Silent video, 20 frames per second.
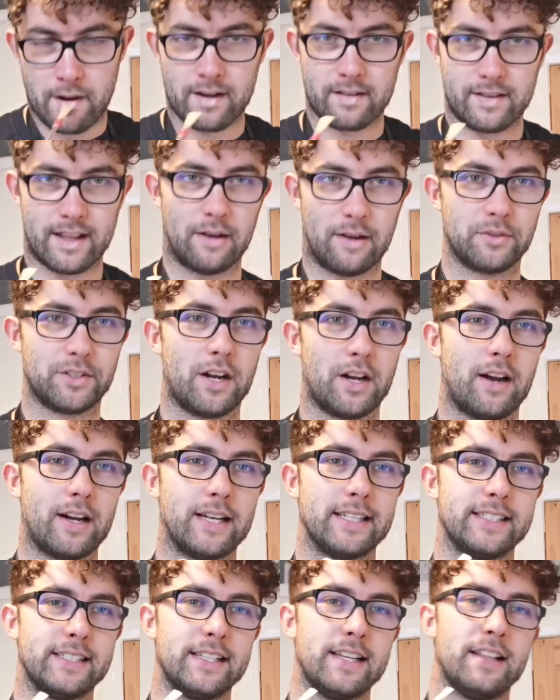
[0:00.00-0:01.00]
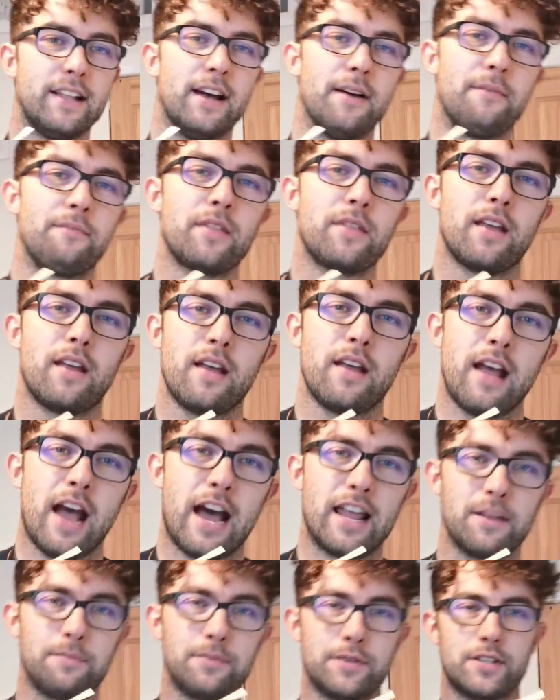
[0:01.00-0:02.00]
That was a high C there.
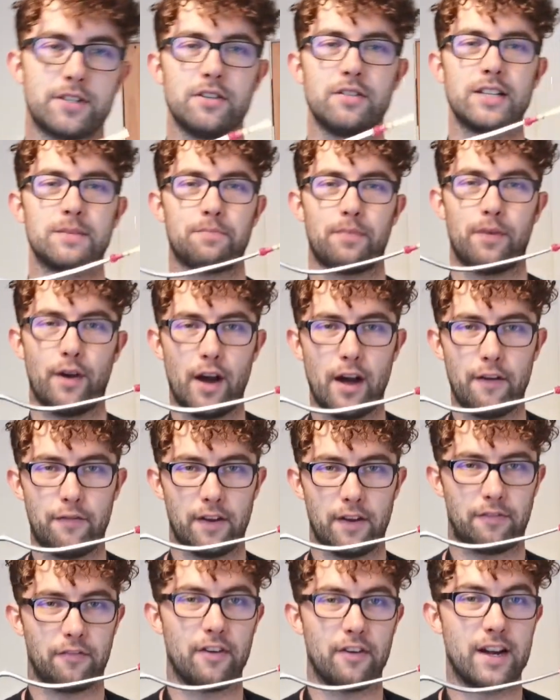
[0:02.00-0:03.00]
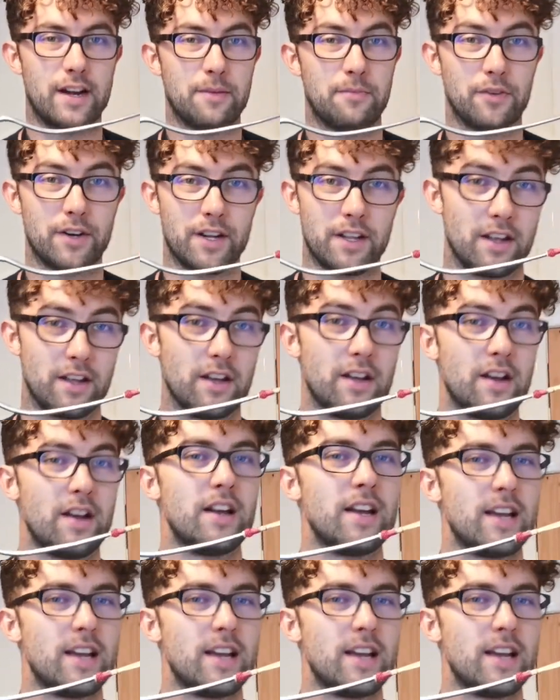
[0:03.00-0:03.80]
And the bassoon is perfect for anybody that